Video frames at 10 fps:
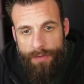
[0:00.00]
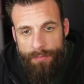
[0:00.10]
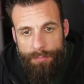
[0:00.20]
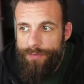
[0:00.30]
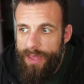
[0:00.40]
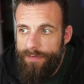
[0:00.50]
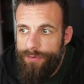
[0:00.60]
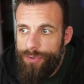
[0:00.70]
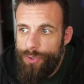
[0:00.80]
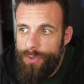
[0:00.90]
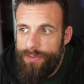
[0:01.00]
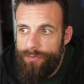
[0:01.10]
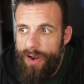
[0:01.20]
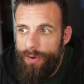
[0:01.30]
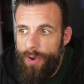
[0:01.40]
But if you do it in
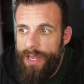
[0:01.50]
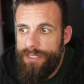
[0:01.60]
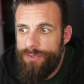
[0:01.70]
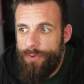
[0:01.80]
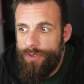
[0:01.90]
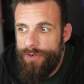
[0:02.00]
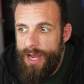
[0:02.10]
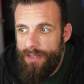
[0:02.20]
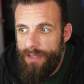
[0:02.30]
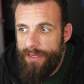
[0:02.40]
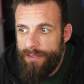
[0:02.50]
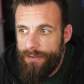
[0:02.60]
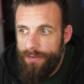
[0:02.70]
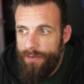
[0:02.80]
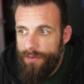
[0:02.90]
the right way to where you're not
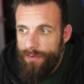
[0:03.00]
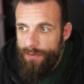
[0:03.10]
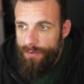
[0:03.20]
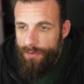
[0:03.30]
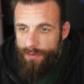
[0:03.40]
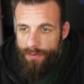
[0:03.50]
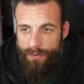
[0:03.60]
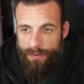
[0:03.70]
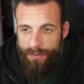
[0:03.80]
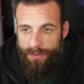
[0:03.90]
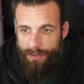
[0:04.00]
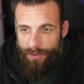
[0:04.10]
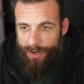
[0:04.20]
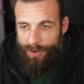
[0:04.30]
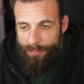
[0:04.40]
like, you
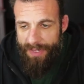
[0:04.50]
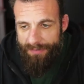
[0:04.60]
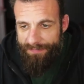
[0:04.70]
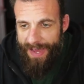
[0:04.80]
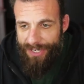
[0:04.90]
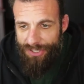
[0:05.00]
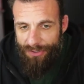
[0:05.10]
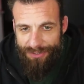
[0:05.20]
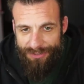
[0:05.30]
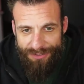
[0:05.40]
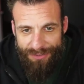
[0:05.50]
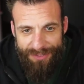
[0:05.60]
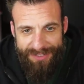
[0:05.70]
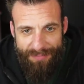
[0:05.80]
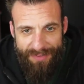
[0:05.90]
know, I don't know, making fat jokes or
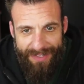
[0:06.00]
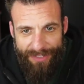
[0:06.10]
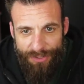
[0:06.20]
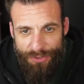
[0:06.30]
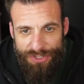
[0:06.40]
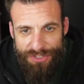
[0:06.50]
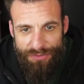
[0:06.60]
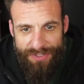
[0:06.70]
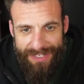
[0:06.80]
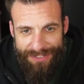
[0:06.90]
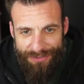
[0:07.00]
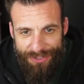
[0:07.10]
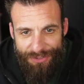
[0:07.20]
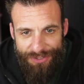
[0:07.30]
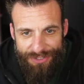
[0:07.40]
doing something like you should do this or
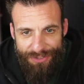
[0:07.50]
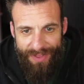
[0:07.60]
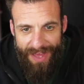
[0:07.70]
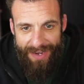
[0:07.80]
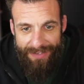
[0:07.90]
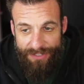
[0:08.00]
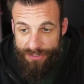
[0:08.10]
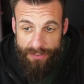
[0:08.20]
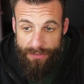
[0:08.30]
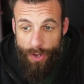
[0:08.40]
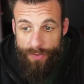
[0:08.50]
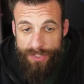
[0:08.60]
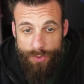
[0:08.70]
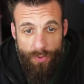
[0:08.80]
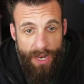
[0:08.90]
you should do that. It's just like, no,
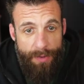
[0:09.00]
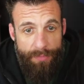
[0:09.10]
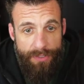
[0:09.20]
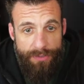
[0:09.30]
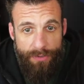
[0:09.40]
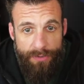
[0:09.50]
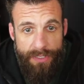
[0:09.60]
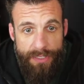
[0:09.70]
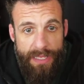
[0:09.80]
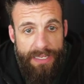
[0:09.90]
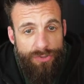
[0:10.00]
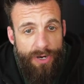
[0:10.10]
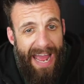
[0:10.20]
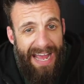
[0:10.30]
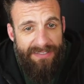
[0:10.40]
this is what I'm going to do. And then they
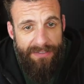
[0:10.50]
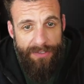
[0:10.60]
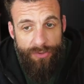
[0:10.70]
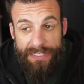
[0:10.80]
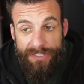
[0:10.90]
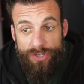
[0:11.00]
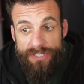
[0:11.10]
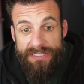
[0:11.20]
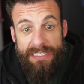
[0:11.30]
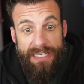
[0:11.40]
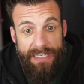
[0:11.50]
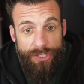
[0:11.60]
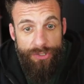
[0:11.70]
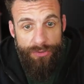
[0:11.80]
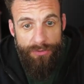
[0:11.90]
start asking or they start
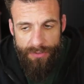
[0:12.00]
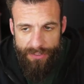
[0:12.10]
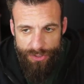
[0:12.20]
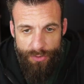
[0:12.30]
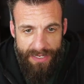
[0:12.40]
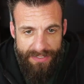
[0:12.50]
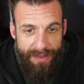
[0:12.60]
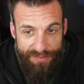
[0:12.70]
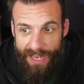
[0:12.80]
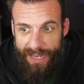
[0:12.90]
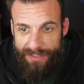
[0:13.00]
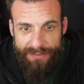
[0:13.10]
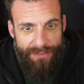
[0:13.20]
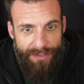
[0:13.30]
seeing you, like you guys have sex.